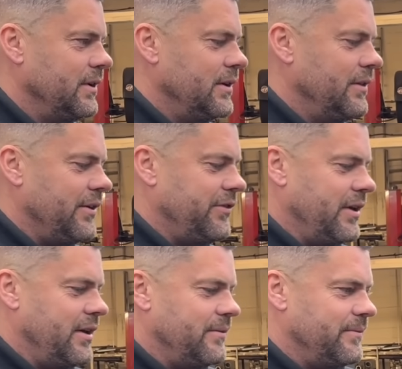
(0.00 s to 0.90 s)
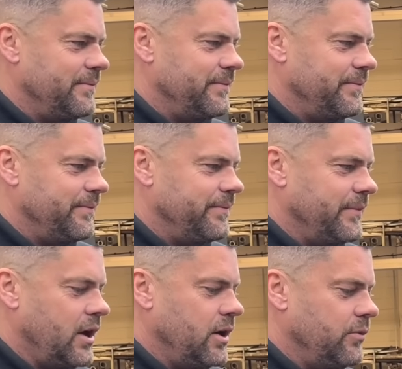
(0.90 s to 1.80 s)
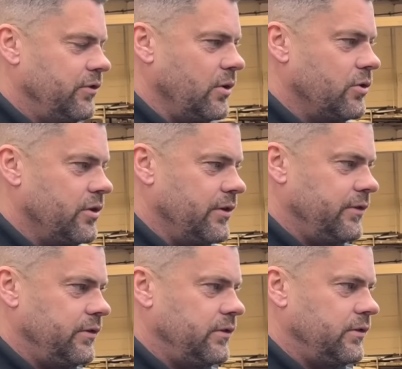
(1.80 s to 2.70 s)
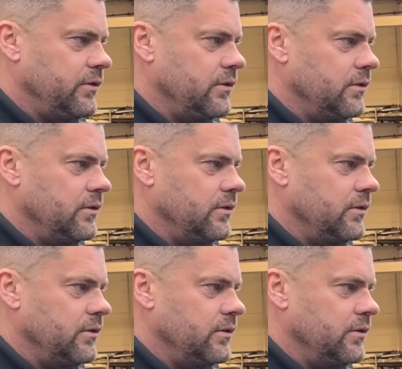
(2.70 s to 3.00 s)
That's it. So Chris